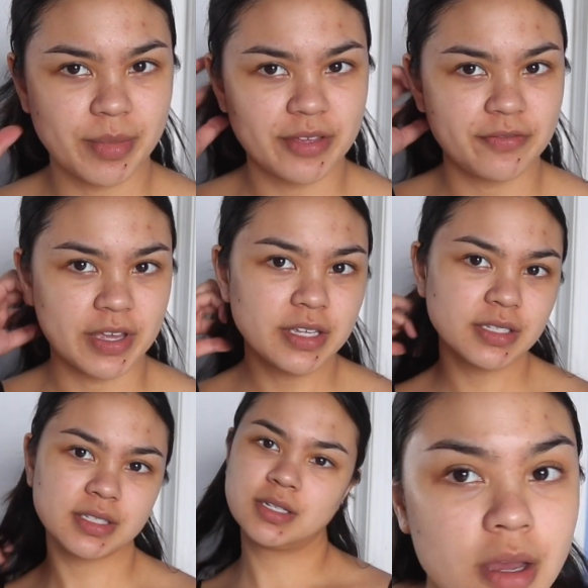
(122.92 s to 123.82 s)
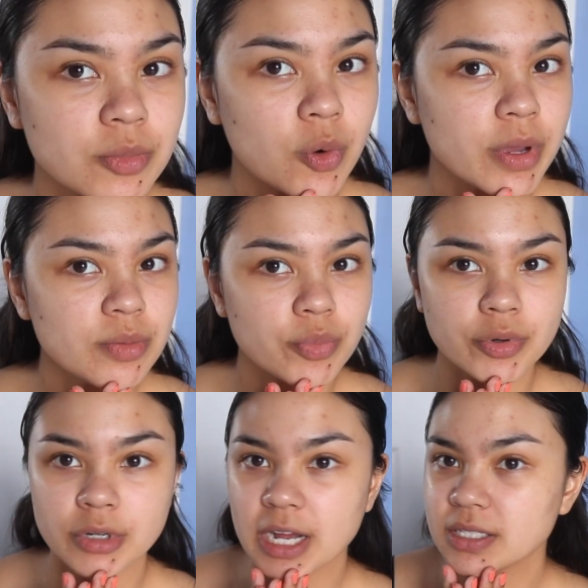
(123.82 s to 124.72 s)
my face. I'm quite
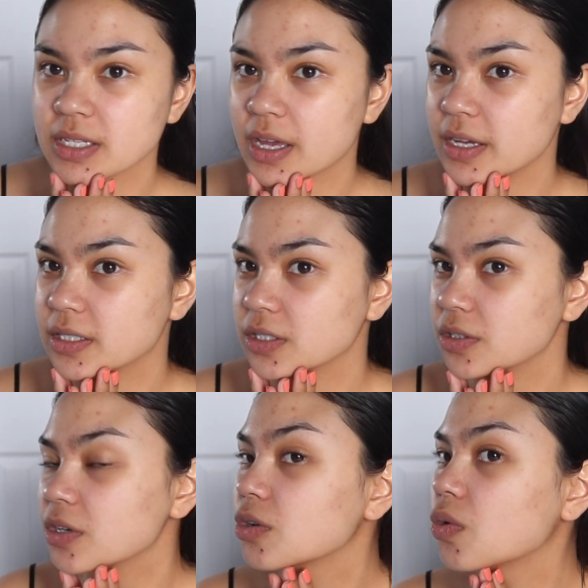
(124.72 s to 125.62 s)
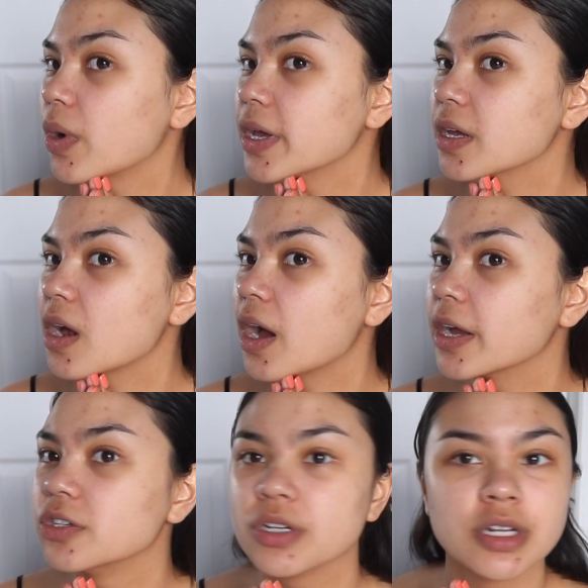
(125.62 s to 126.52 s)
impressed. Like I still look quite
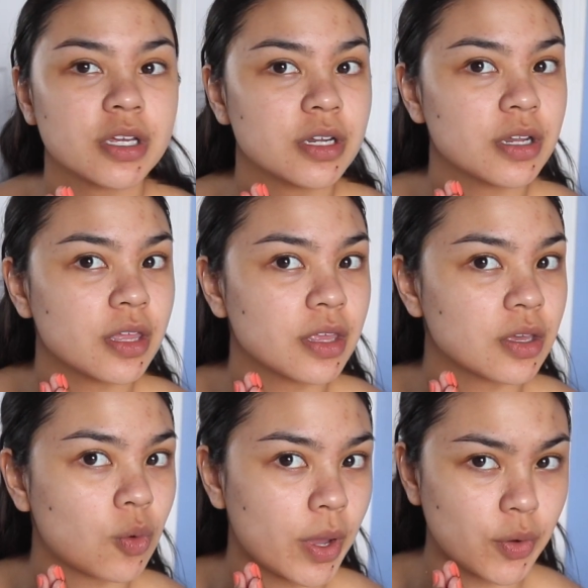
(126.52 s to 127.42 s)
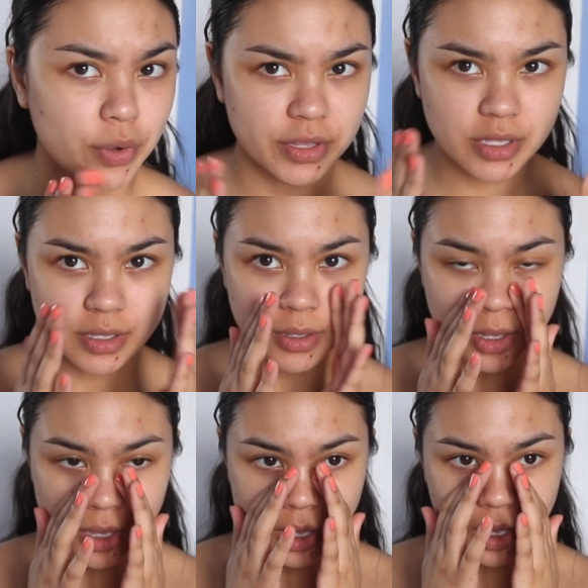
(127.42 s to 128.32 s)
hydrated and like quite oily.
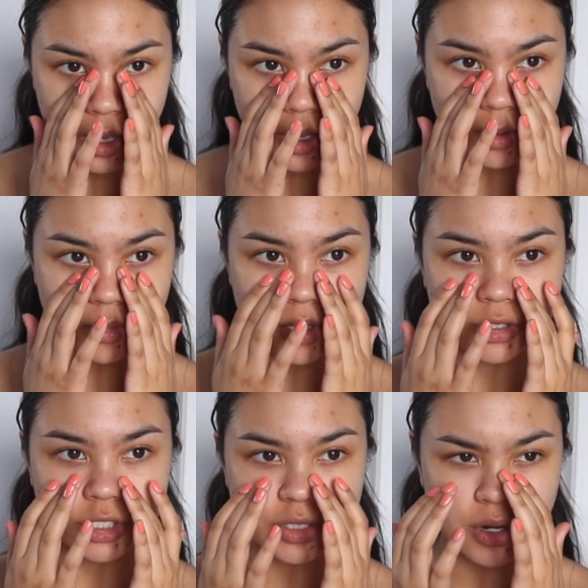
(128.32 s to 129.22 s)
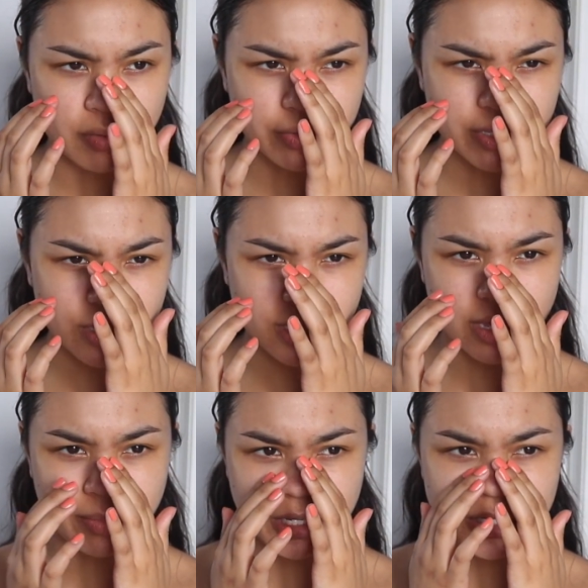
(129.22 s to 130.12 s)
Just not really like
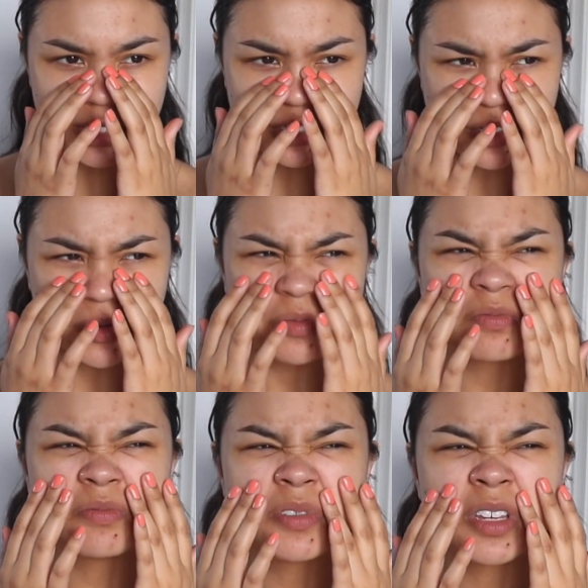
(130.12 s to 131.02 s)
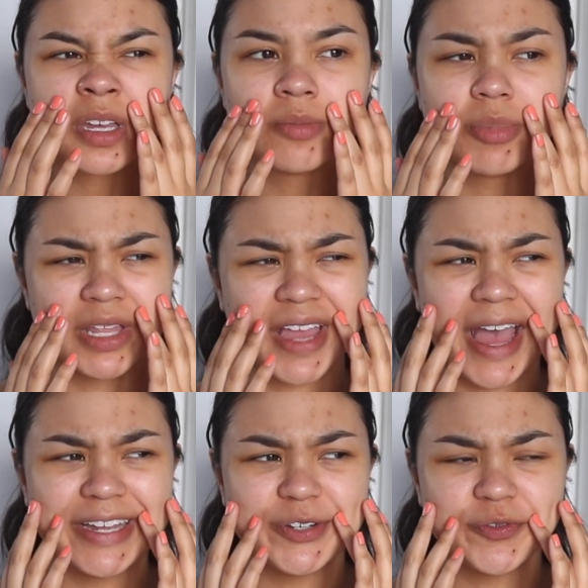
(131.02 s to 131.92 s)
in my T-zone, but like
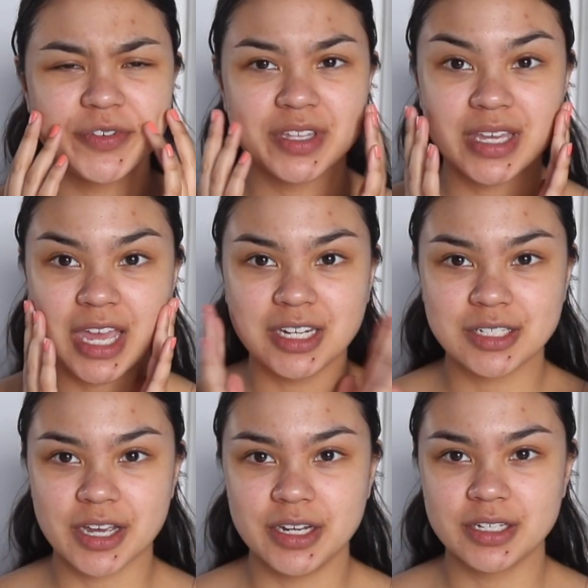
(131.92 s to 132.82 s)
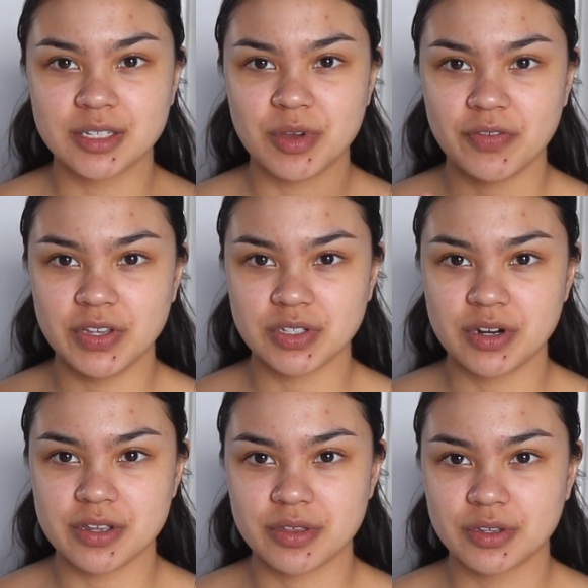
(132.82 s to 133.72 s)
I don't feel like any tightness in my face or
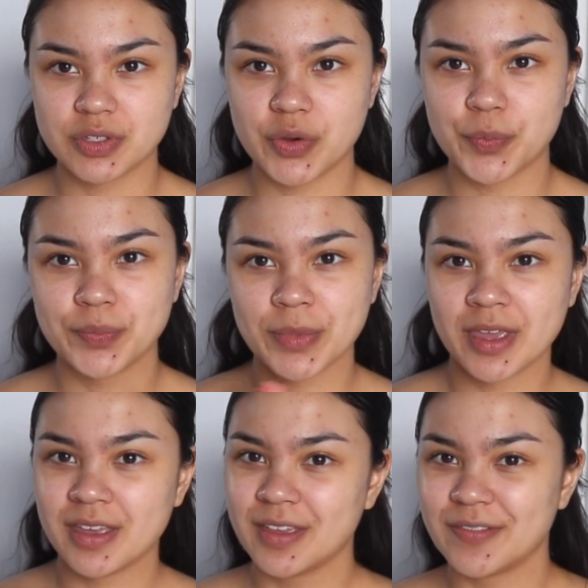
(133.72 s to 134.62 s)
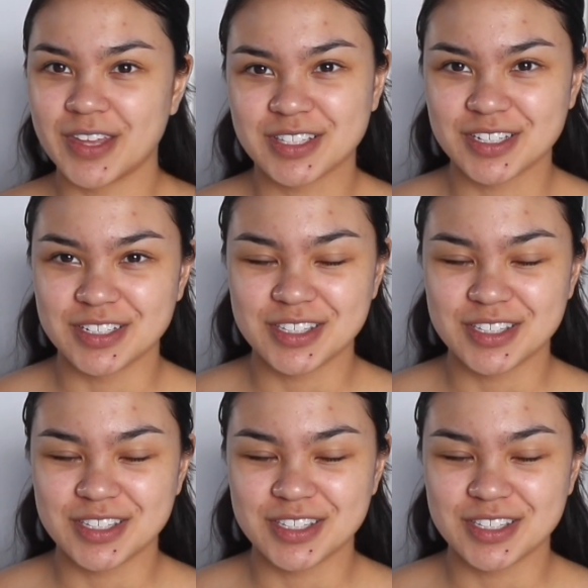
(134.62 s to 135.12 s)
anything, so that's a good